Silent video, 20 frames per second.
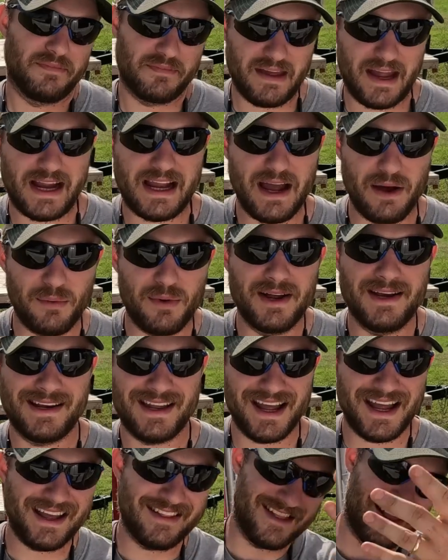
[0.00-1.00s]
I cut one
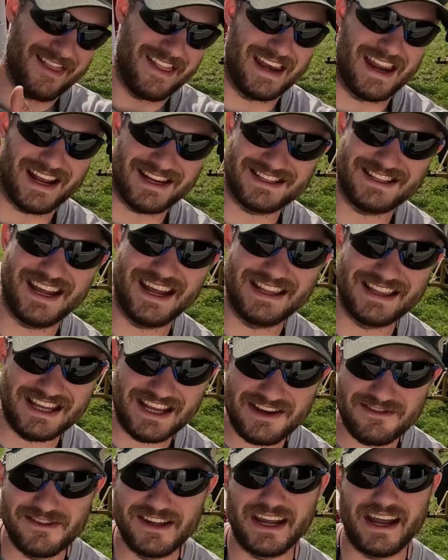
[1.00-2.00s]
day, and then the next day in
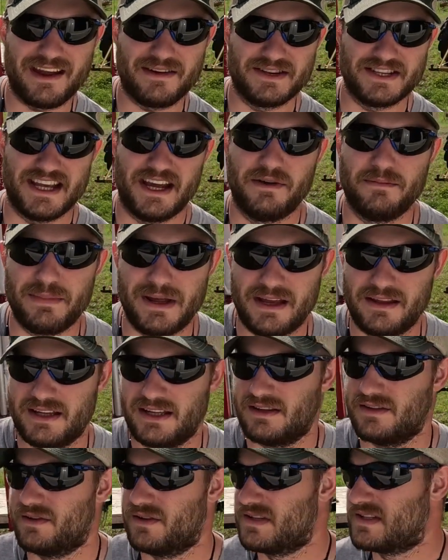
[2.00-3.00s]
the evening I was out
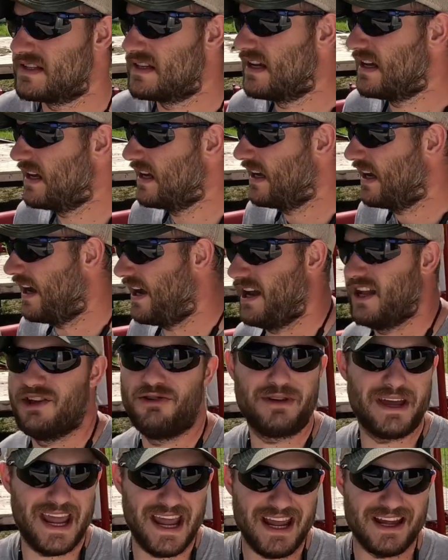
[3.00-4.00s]
baling those. You
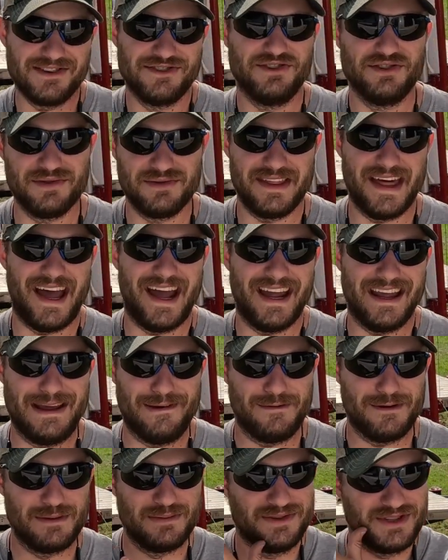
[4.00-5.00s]
can't do that
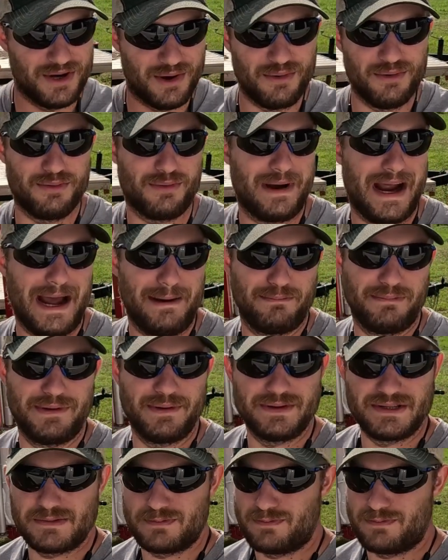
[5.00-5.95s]
if you don't wrap those